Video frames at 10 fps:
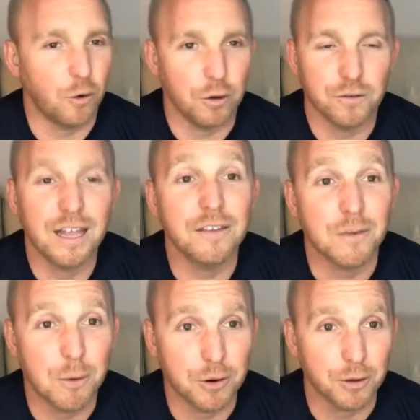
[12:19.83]

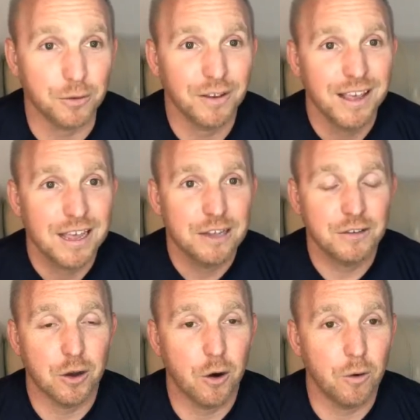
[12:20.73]
Testimonials.
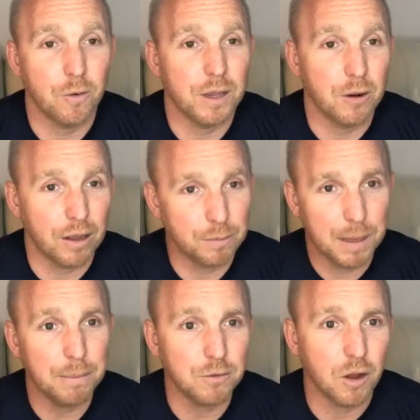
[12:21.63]
So, as
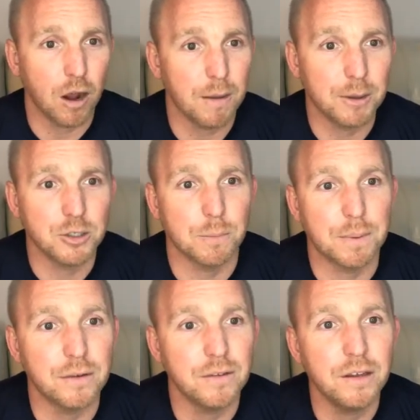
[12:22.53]
people talk about your
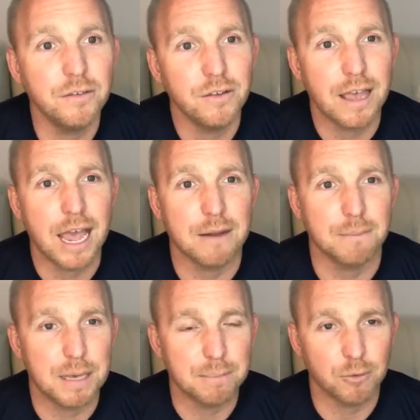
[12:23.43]
business and
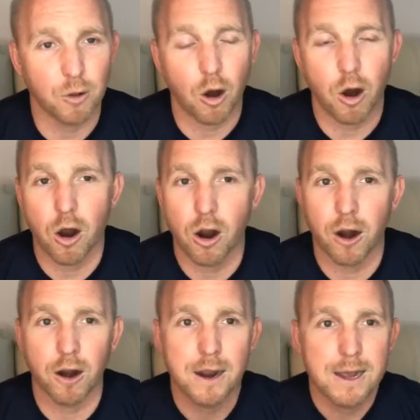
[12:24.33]
people
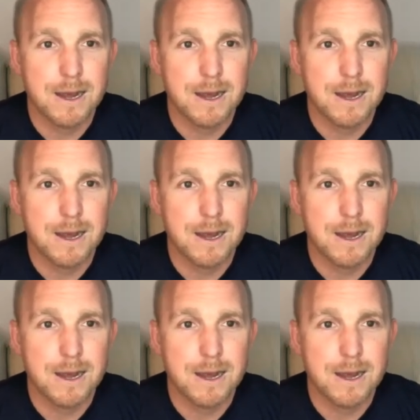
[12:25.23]
are,